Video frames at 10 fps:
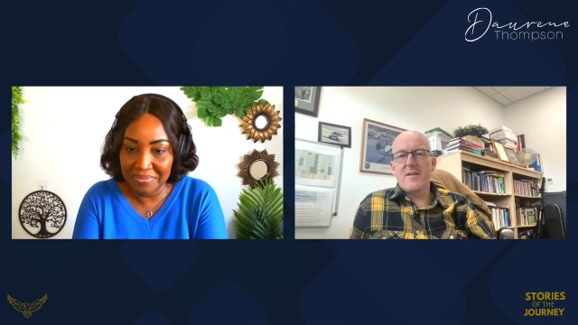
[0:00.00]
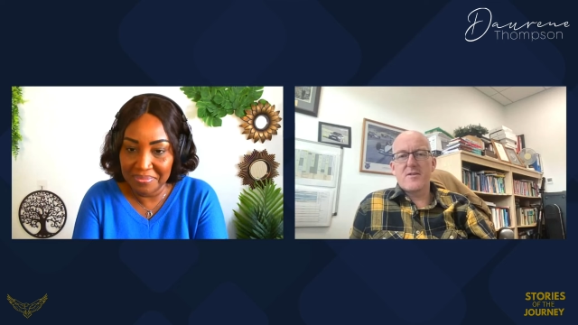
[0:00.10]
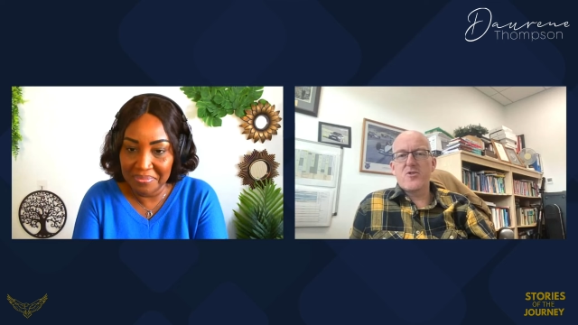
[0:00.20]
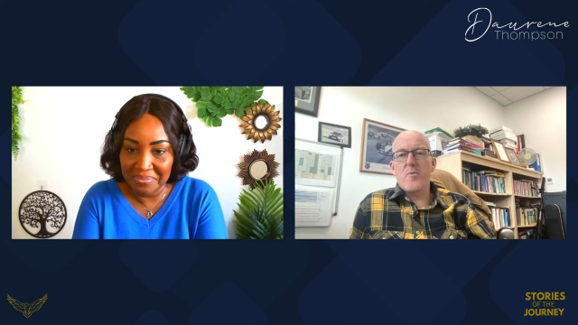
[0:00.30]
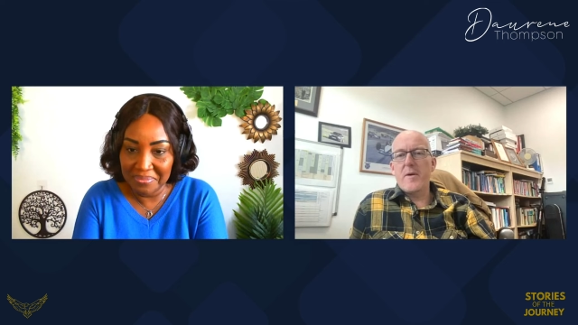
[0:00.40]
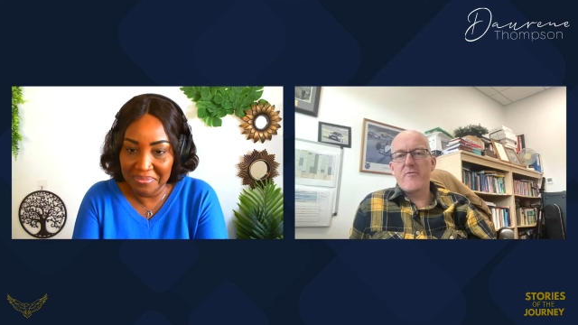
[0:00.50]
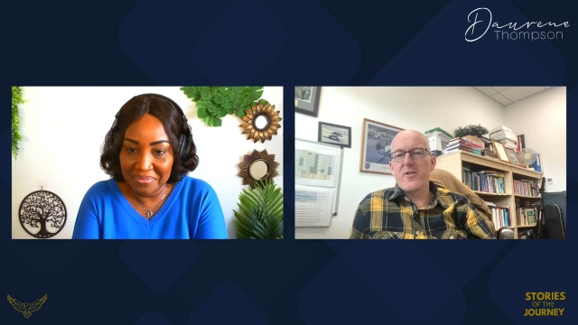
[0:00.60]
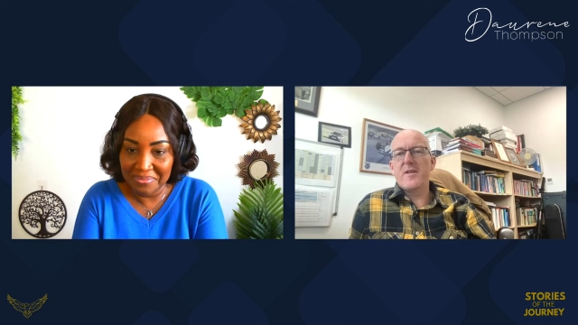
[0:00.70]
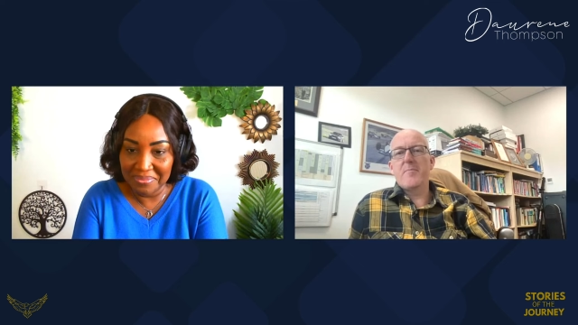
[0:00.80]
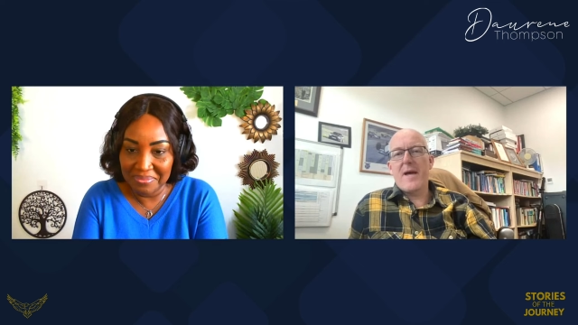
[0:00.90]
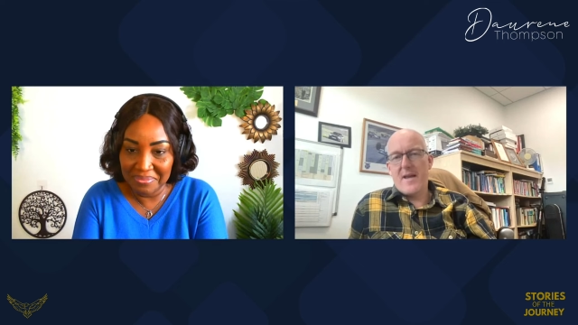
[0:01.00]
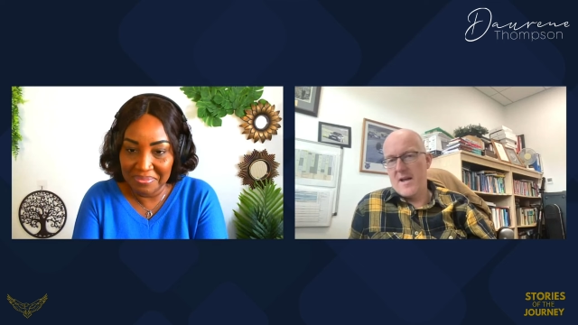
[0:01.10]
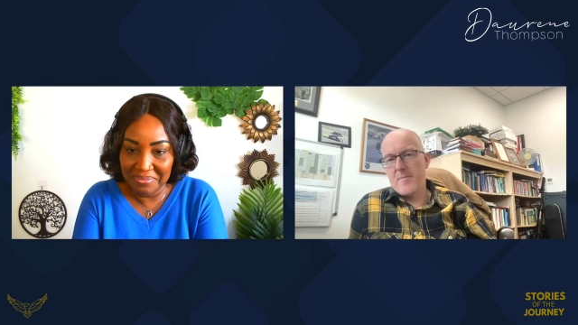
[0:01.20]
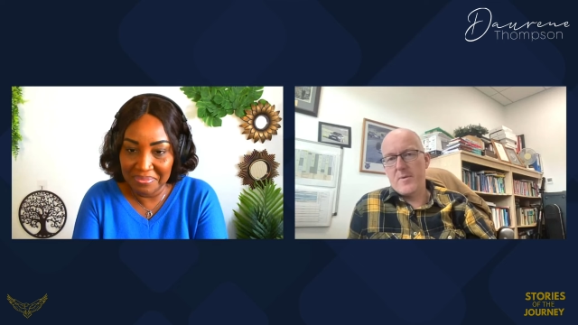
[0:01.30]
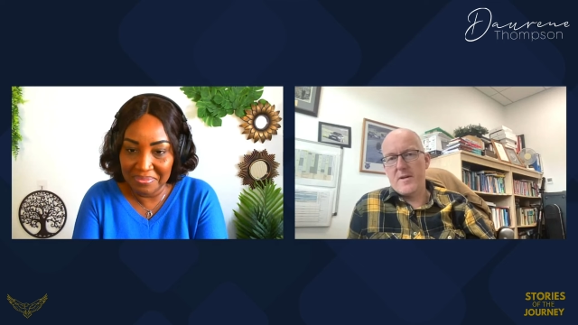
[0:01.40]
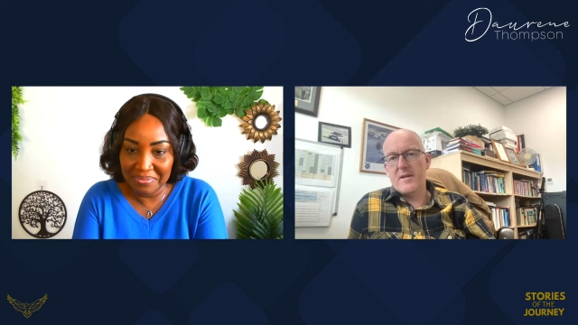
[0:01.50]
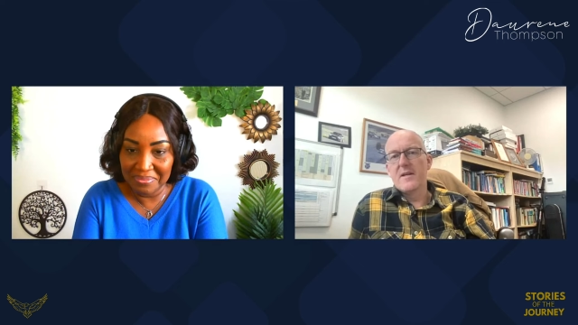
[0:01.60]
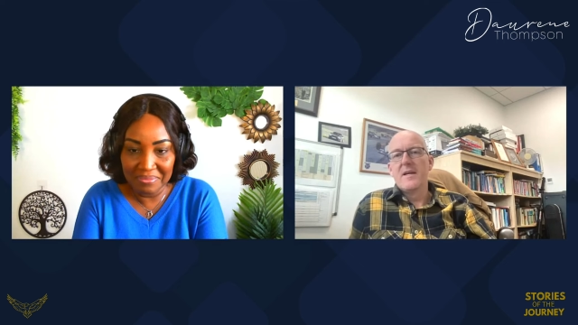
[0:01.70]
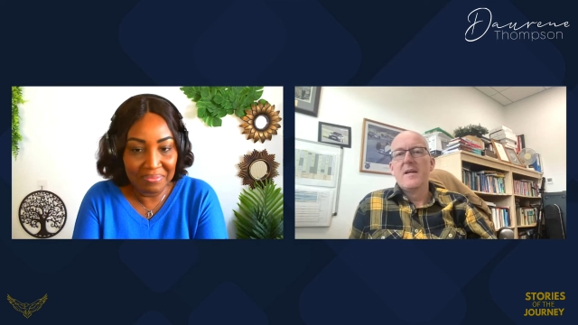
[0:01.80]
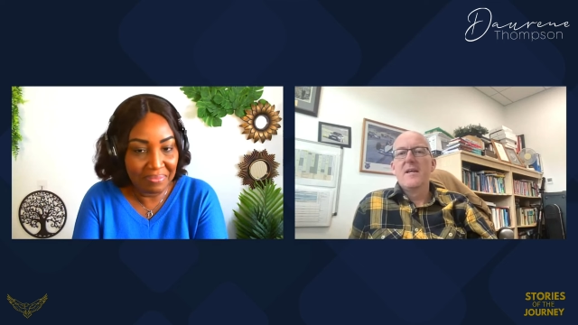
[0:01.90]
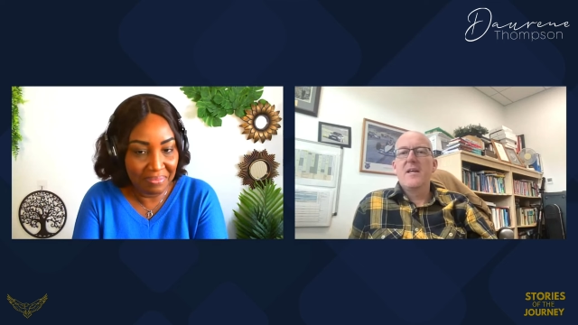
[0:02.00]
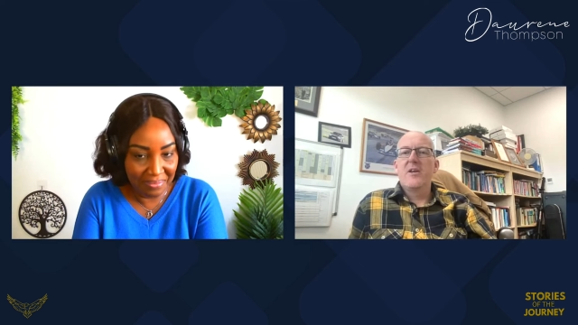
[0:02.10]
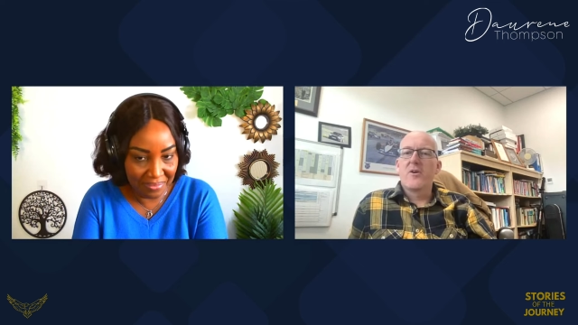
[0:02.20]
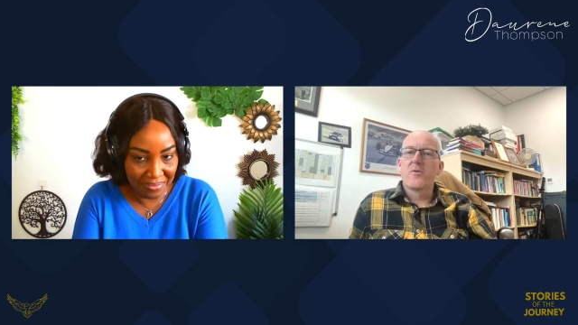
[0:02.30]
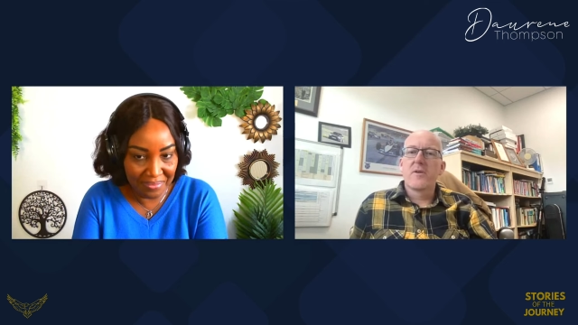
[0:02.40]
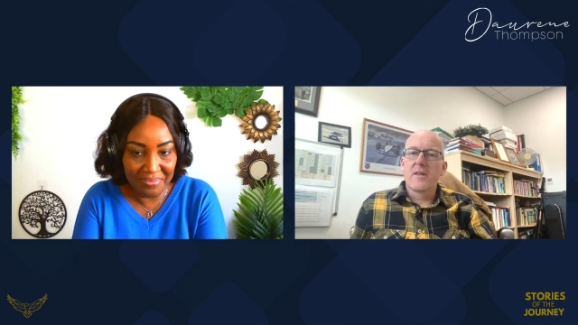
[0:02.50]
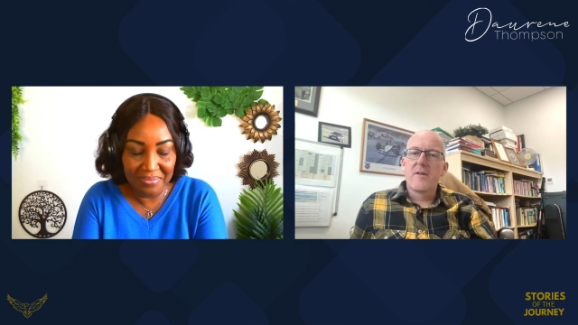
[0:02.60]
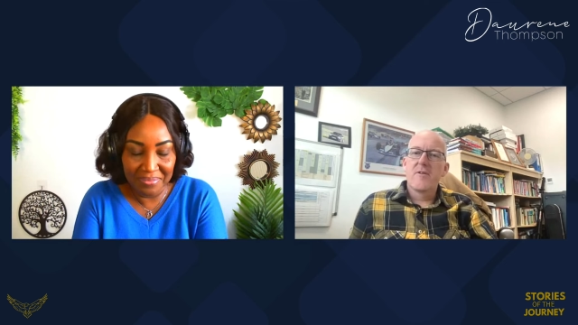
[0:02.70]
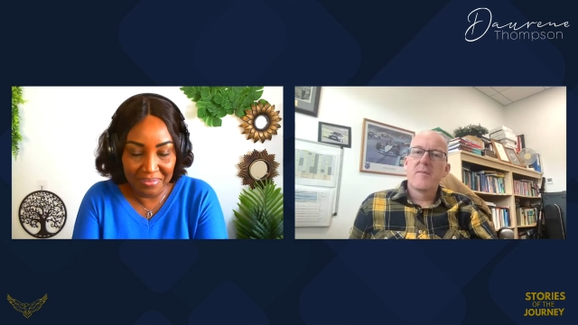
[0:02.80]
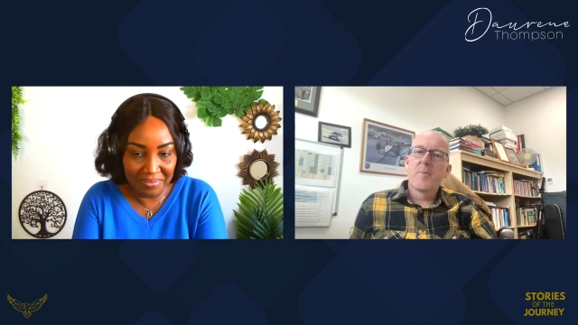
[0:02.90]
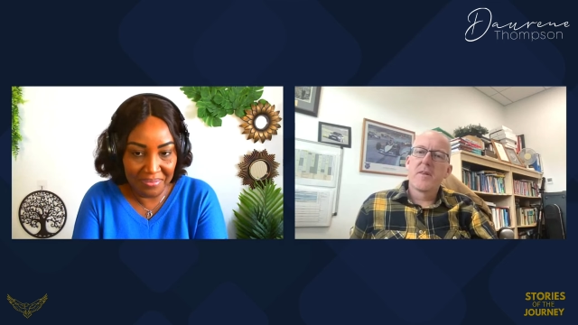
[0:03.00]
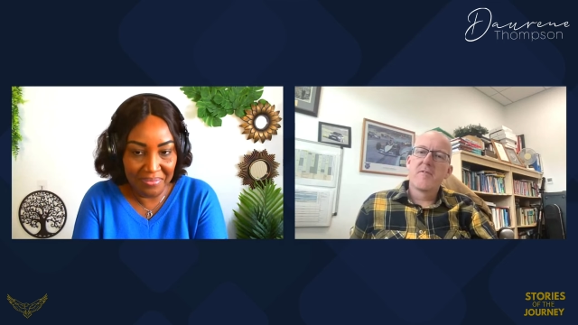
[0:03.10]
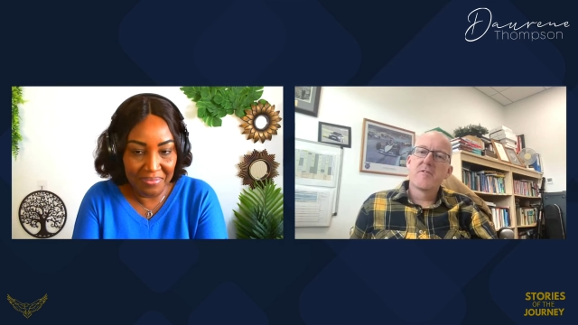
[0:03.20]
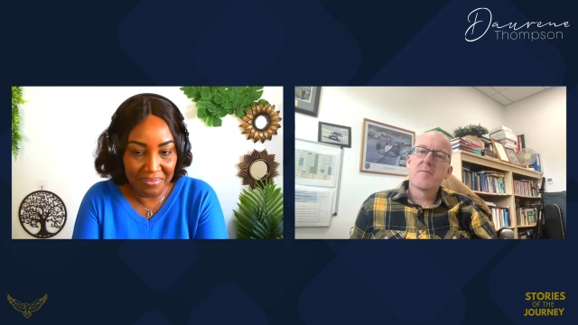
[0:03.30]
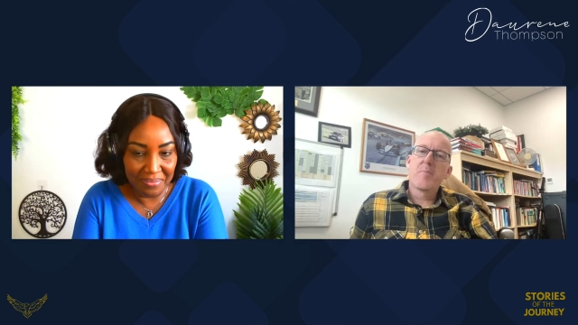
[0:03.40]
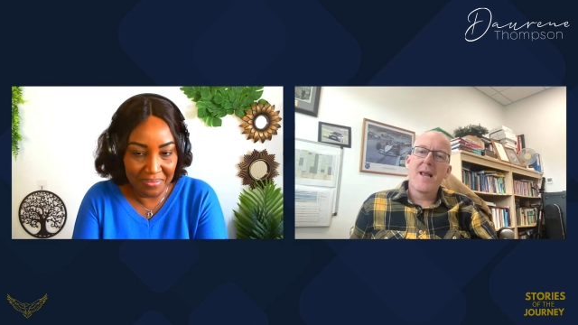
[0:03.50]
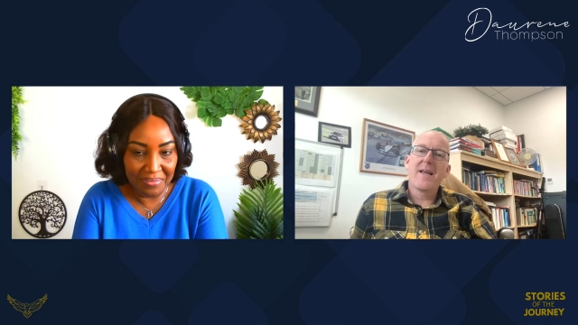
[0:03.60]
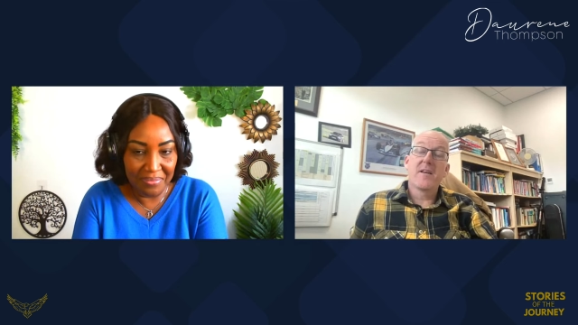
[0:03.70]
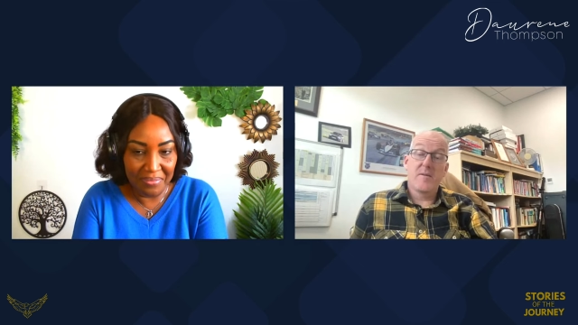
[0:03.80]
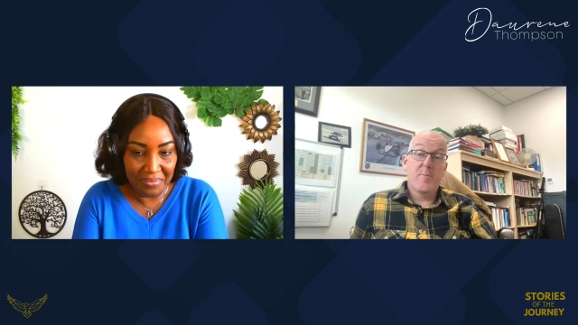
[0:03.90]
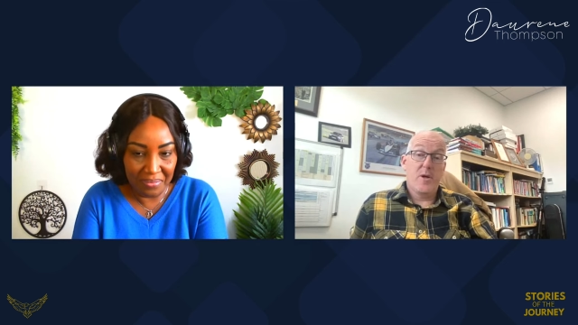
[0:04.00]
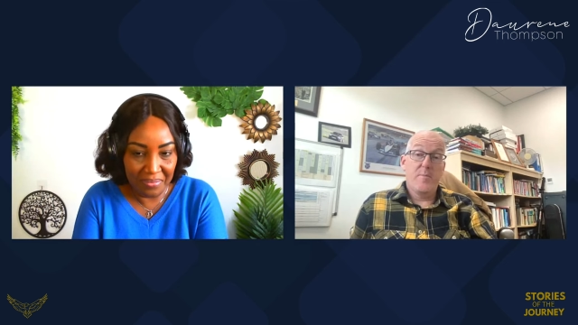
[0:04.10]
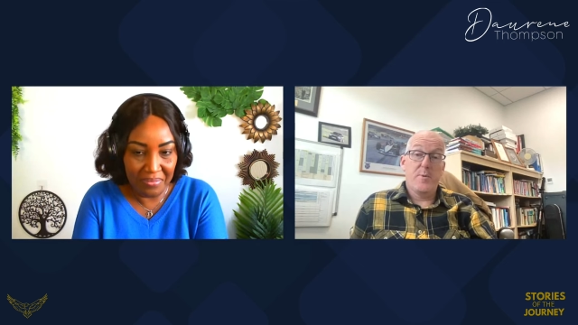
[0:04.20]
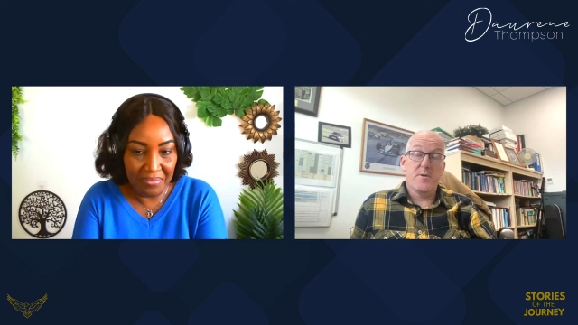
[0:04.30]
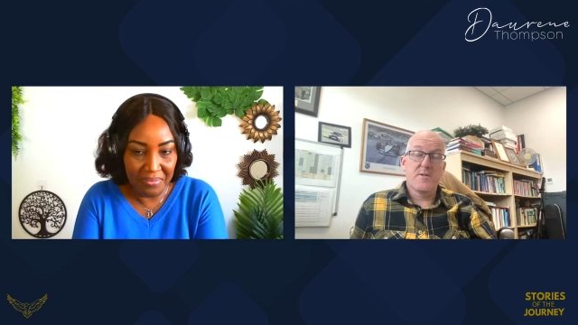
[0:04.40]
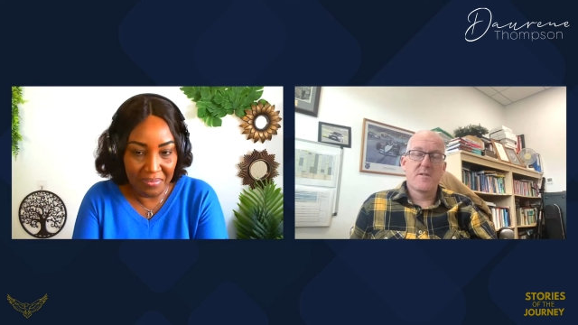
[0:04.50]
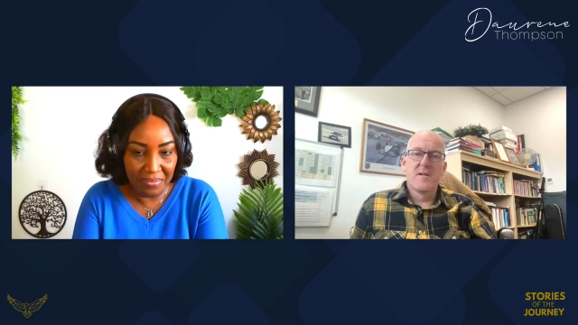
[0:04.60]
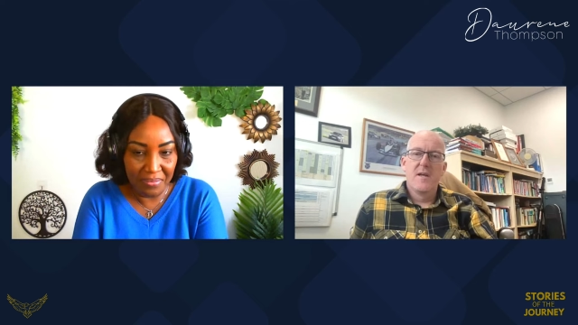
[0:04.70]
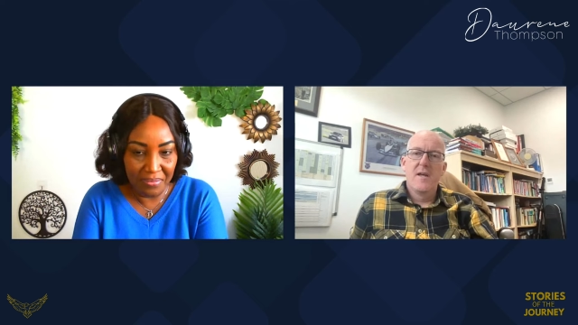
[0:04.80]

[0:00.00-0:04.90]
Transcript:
Speaker 1: stop everything bad happening you know there but there is a plan and a purpose